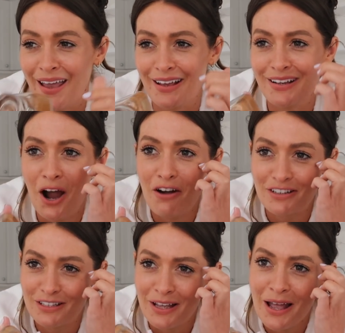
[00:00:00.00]
I'm getting
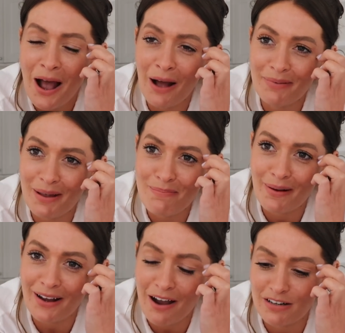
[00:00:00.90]
curry. I'm
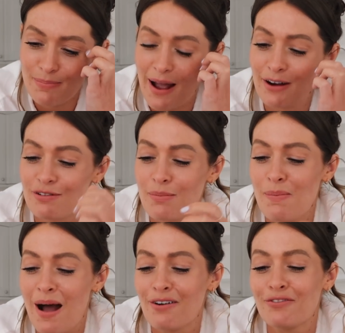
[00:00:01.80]
getting curry powder in my
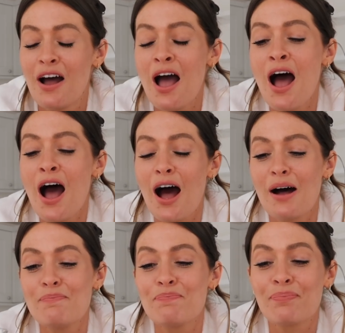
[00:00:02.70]
mouth.
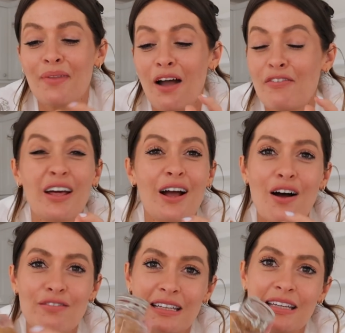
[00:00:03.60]
Um, I feel like I
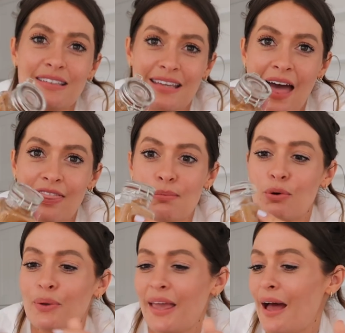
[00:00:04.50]
can't really decant them
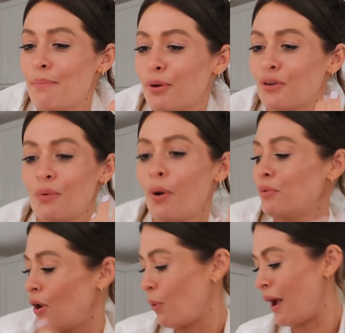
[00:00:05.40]
all yet because I
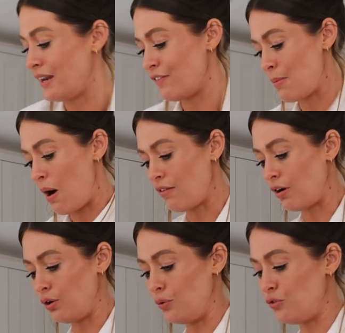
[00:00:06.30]
won't know what any of them are,
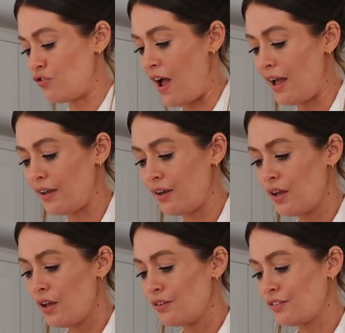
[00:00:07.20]
I'll lose track.
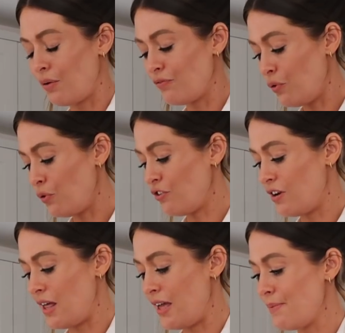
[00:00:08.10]
So
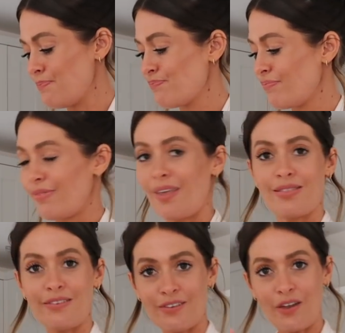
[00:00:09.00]
unfortunately,
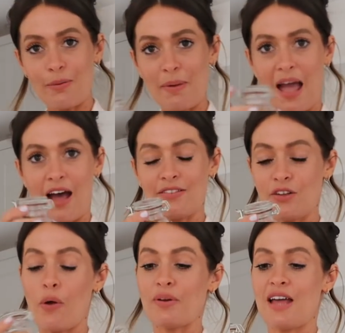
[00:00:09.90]
this is gonna be
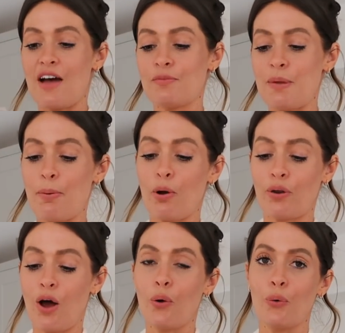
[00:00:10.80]
going to have to be put
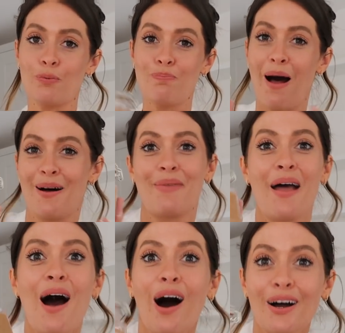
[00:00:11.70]
on hold, but
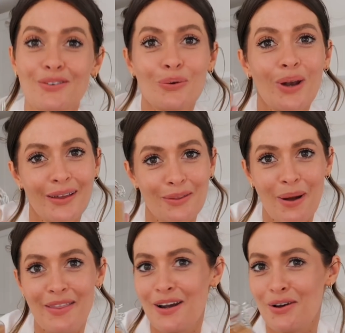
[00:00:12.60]
I do like the
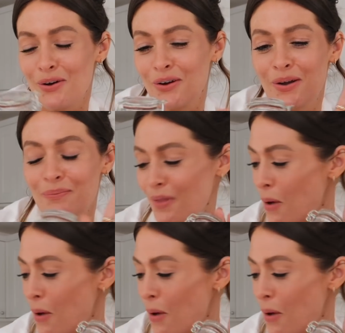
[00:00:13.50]
way they look